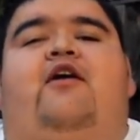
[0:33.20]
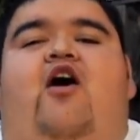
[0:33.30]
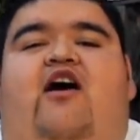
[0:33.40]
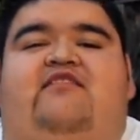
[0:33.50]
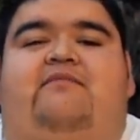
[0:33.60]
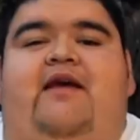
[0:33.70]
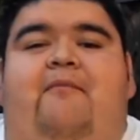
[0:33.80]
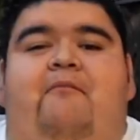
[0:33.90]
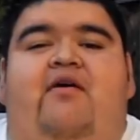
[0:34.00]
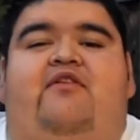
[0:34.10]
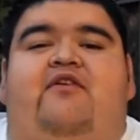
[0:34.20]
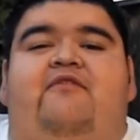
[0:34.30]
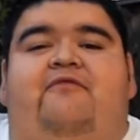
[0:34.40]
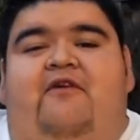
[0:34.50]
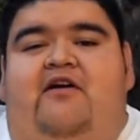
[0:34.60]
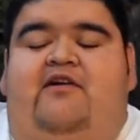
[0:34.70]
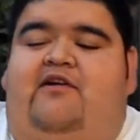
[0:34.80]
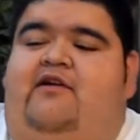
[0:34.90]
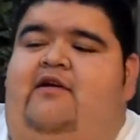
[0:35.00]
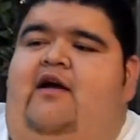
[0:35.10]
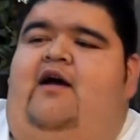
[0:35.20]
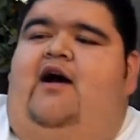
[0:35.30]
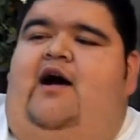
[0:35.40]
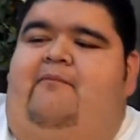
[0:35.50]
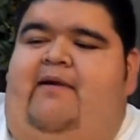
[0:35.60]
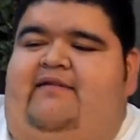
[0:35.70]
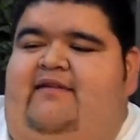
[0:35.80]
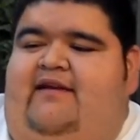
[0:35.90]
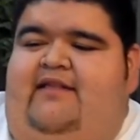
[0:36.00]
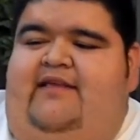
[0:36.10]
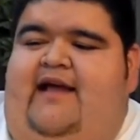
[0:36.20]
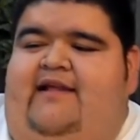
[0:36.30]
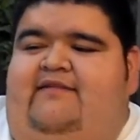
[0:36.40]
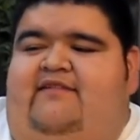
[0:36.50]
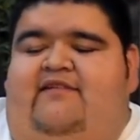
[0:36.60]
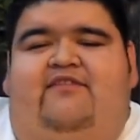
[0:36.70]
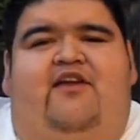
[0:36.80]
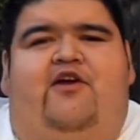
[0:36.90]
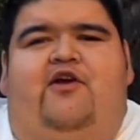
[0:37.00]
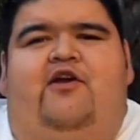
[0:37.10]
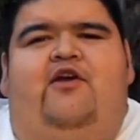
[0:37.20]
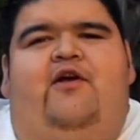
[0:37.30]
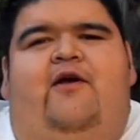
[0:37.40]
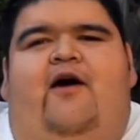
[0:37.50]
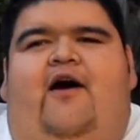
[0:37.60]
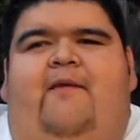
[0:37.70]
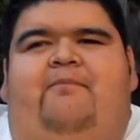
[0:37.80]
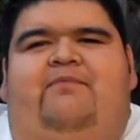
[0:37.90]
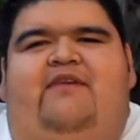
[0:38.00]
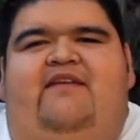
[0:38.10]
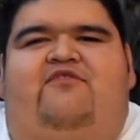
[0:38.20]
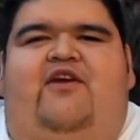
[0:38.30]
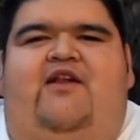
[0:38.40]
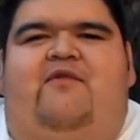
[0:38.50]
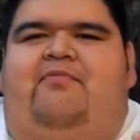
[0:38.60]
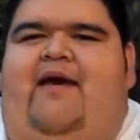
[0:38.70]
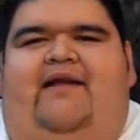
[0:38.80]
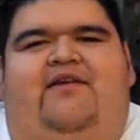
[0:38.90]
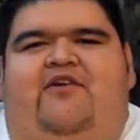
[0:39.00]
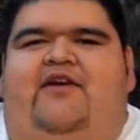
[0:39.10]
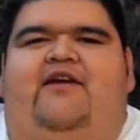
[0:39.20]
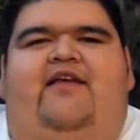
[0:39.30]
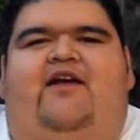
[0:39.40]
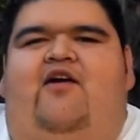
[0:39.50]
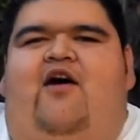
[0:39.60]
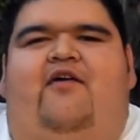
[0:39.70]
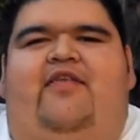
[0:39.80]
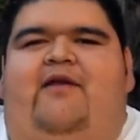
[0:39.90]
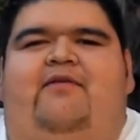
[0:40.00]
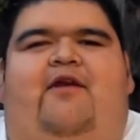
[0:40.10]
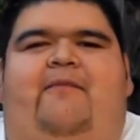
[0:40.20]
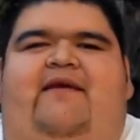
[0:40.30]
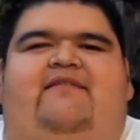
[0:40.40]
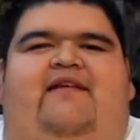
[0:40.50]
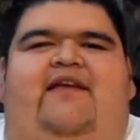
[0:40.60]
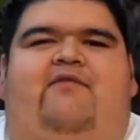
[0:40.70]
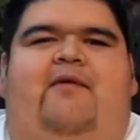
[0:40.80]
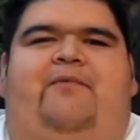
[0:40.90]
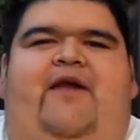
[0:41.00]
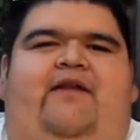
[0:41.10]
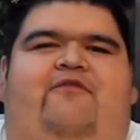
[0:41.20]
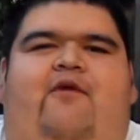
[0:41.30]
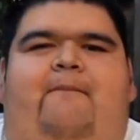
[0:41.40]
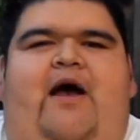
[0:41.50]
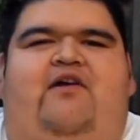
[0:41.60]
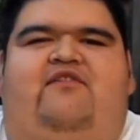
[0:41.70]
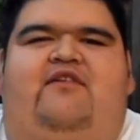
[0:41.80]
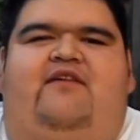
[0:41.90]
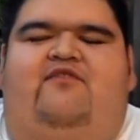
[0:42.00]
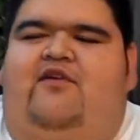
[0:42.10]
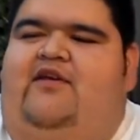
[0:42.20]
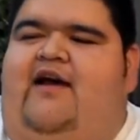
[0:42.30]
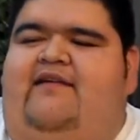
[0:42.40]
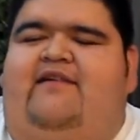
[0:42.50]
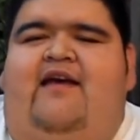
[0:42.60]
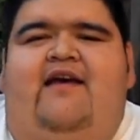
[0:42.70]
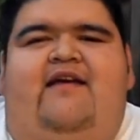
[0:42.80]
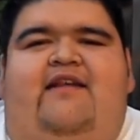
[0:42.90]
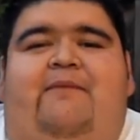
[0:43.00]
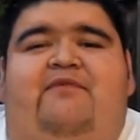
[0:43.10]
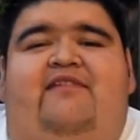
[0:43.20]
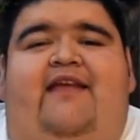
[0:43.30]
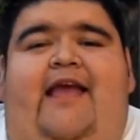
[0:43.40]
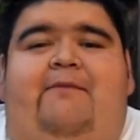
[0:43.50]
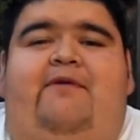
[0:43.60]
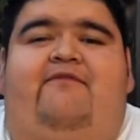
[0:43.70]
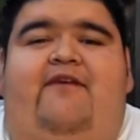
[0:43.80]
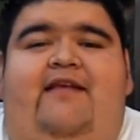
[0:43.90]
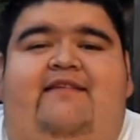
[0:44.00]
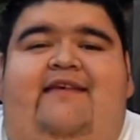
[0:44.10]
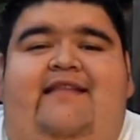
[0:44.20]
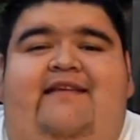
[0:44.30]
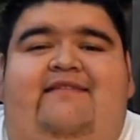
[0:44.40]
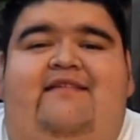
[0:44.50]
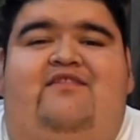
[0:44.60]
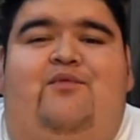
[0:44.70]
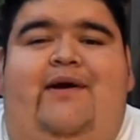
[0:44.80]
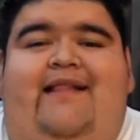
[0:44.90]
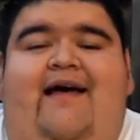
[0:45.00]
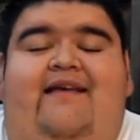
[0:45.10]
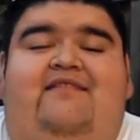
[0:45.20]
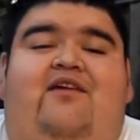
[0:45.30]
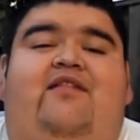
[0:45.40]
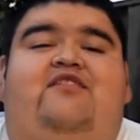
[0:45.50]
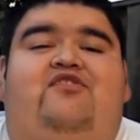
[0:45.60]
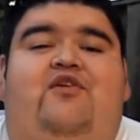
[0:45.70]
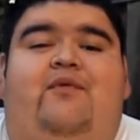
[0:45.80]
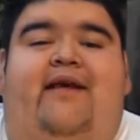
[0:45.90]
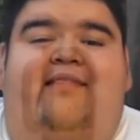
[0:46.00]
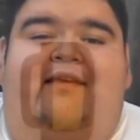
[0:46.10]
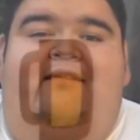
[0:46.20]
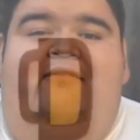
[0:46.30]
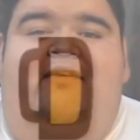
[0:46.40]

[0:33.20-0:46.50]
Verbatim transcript: Kosmic Motherfunker. Uh, basically, that is just their um, yeast strain with bacteria. They they they're basically replicating for a Belgian yeast strain. You guys, nine percent ABV. Let's get this into a glass, and I'll let you know what I think of